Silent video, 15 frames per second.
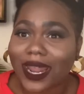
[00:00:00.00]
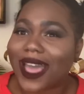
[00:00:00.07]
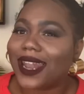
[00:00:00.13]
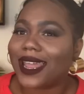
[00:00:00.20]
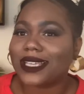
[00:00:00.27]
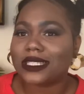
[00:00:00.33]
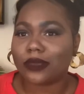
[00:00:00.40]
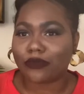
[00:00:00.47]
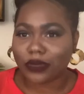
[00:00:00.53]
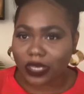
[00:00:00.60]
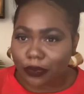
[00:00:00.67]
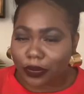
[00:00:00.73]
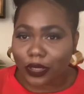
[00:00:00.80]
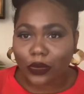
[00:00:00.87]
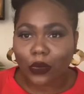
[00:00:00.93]
I like to be
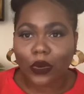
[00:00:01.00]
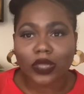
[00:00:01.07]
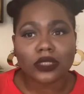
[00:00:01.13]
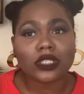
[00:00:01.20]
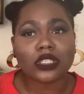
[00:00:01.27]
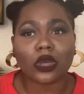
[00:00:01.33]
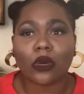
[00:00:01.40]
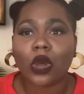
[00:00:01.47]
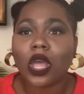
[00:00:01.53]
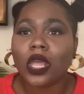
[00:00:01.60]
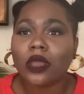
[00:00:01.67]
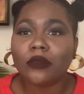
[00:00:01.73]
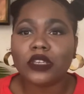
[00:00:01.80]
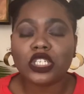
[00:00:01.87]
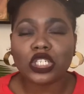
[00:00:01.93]
put on. So
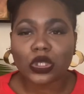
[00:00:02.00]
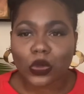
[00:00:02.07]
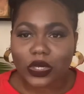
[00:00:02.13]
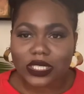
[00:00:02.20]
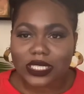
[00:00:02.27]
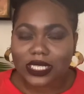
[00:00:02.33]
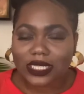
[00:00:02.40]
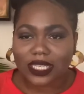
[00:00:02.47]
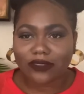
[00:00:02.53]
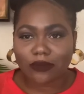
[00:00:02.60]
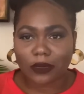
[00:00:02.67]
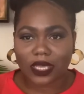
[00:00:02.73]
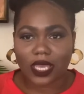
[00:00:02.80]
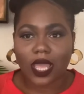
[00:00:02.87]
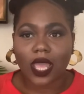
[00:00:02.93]
be sure to leave
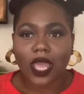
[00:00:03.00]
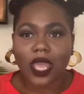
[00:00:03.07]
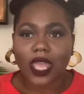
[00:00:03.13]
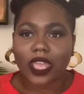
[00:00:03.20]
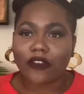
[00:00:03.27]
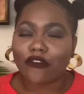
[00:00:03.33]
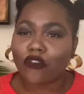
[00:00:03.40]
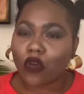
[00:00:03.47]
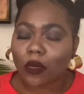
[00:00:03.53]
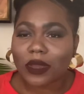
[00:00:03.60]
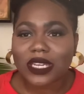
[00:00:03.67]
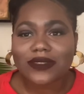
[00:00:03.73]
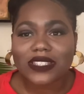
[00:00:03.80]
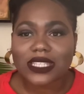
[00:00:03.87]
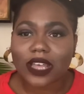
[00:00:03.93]
me
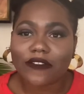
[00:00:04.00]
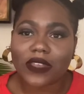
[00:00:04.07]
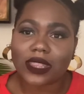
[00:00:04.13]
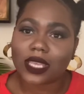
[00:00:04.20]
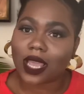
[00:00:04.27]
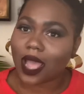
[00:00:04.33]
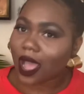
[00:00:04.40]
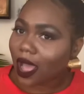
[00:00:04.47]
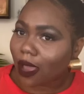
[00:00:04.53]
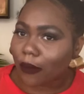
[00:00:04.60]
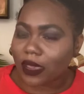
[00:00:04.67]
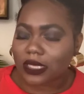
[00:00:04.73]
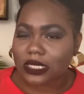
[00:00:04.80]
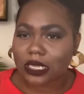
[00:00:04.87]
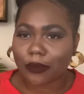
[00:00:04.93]
informative stuff in the
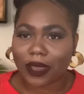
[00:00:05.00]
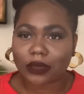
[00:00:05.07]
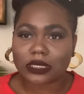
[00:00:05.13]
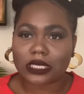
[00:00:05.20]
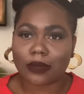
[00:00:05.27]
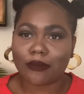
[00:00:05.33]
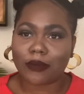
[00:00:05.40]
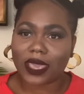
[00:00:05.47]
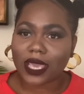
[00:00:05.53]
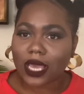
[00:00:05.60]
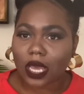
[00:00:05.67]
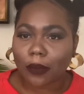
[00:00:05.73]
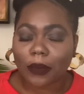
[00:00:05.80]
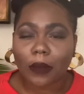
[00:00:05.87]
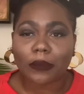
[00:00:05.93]
comments about some
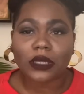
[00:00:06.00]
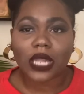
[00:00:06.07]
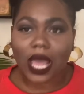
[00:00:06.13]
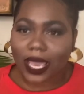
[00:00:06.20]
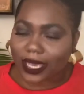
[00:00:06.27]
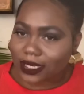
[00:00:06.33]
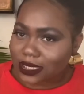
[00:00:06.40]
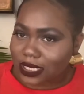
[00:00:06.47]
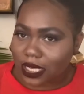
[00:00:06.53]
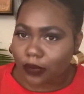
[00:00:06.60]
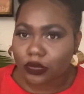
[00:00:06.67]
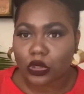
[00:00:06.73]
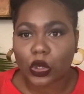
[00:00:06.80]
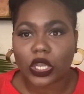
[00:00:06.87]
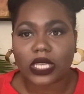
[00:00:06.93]
makeup applying
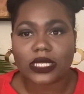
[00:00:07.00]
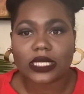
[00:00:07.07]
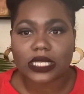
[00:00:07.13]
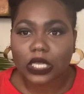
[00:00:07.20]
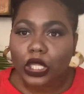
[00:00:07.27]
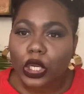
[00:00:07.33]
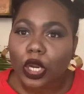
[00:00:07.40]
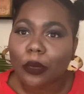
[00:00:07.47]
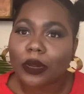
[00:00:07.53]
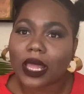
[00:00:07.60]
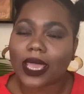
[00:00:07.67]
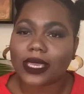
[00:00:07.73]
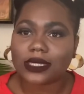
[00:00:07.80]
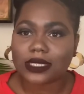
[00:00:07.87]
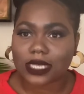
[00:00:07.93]
tips or concealer
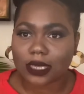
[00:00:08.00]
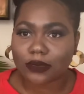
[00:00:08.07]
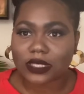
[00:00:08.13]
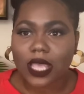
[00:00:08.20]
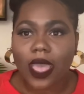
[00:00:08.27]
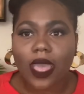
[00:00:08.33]
applying tips,